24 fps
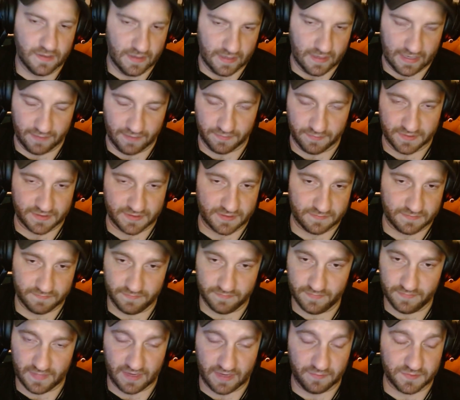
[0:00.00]
It was
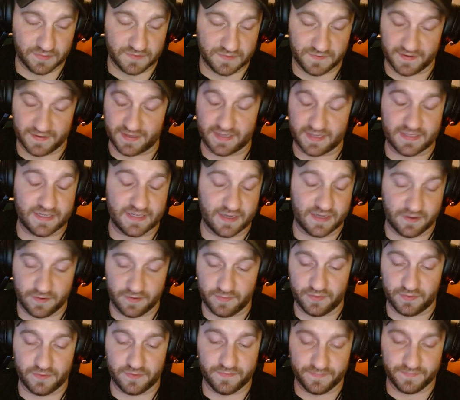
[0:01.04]
fucking
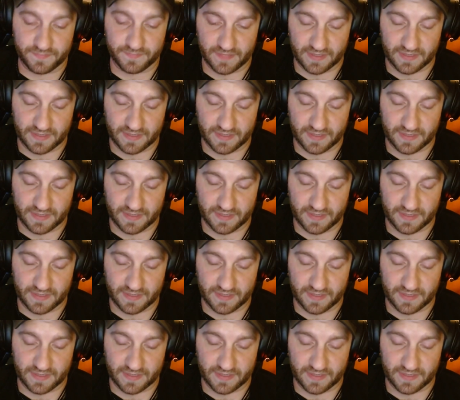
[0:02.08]
terrible.